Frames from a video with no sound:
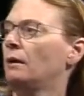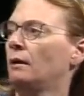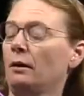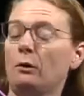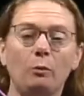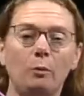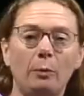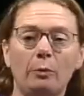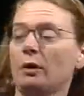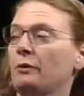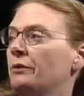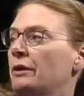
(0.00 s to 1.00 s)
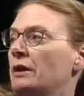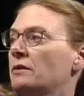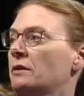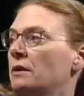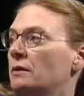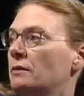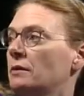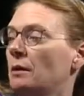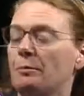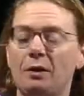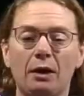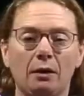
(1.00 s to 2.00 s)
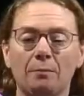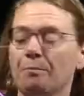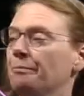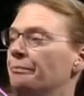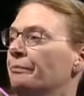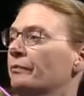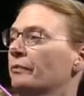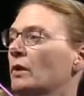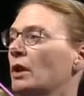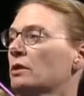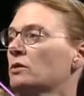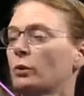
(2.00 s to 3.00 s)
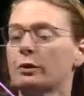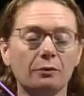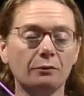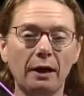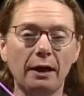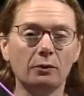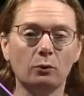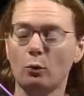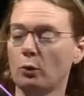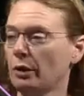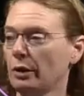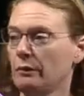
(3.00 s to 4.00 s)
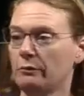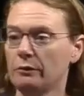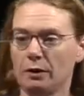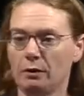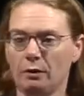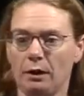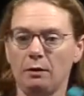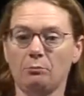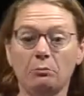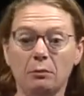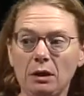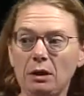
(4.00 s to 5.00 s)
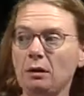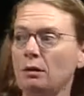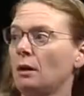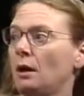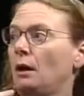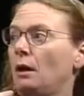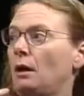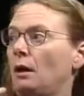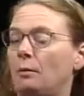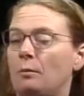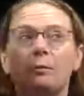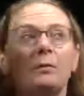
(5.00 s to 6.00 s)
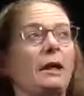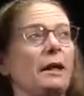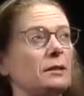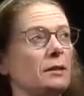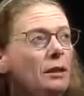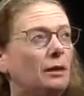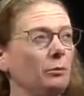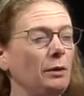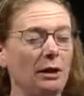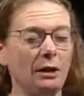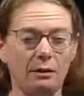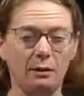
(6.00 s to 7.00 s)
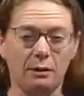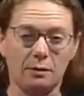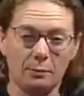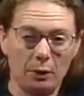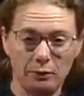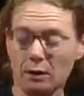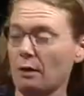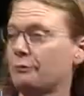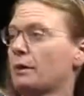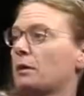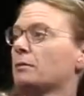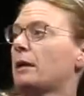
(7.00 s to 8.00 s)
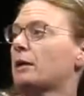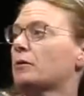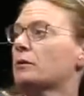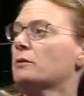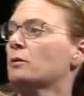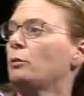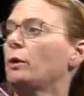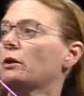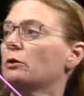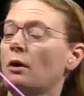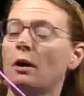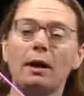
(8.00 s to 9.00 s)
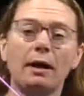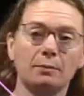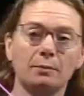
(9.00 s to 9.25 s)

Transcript: And remember, if this is something, a source of light, or even like me, light's hitting me and then it's bouncing off in all directions, so we can draw as